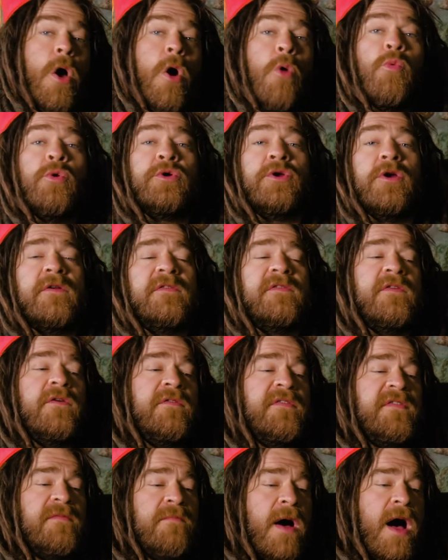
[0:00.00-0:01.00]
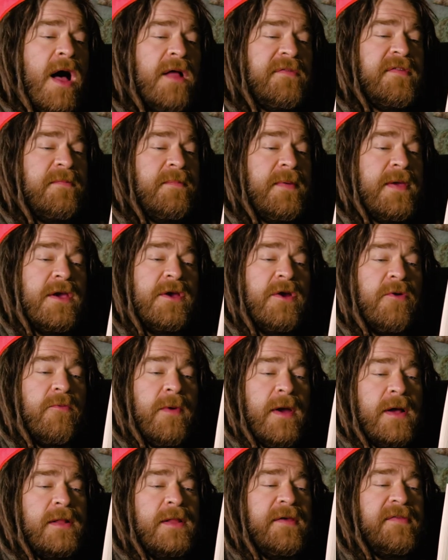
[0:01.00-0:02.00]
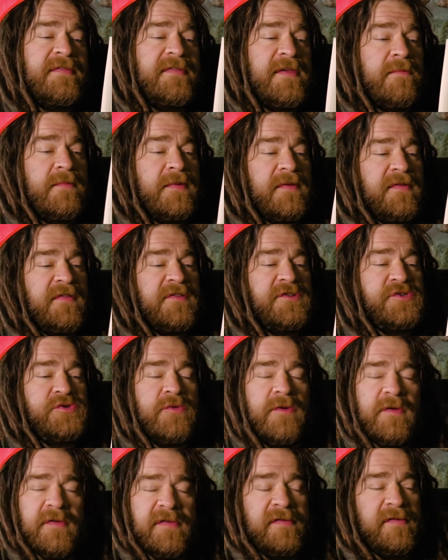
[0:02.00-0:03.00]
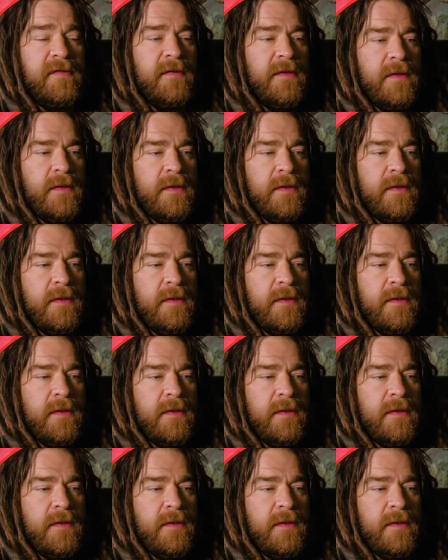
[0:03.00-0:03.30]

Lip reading: "Well, you're too small to be a gorilla," said Mrs. Jules.